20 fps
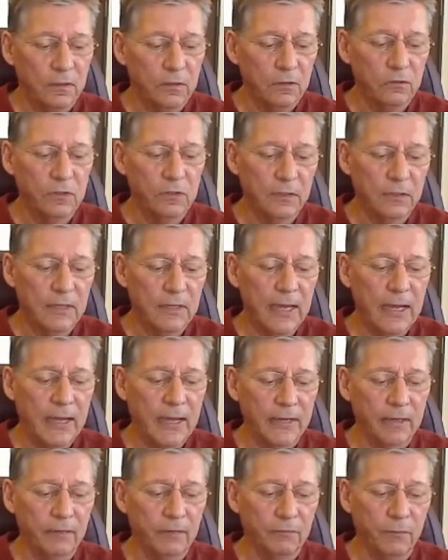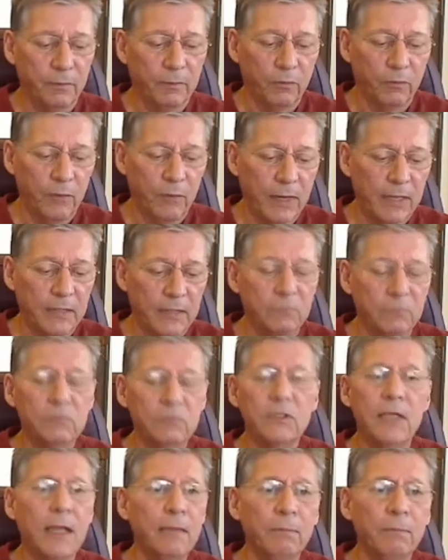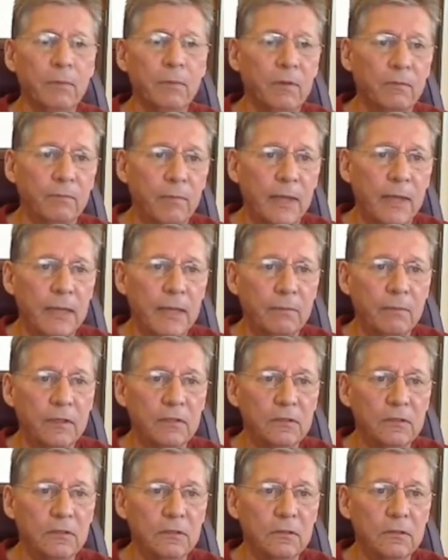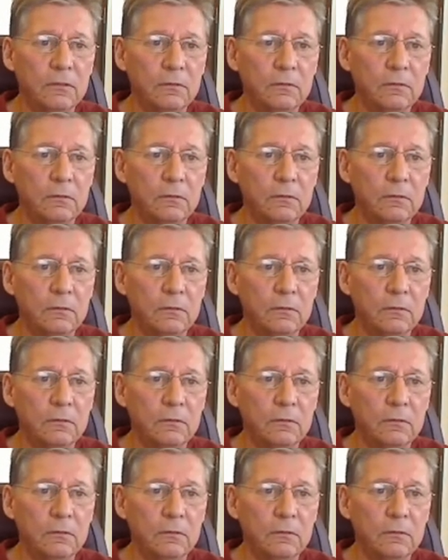using data from a random sample of babies.